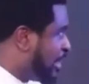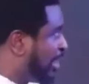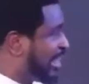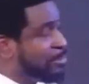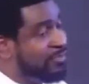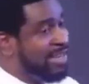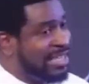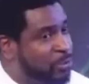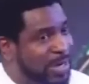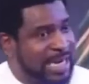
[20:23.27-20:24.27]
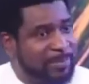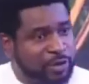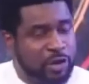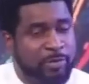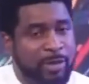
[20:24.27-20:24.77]
same love as this one that
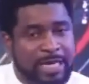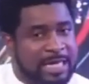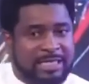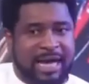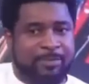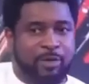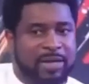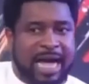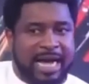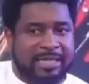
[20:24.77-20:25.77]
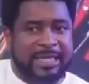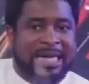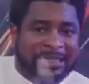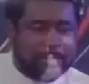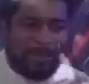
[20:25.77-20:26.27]
Absalom, this Amnon guy had.
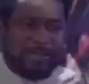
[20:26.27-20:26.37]
This particular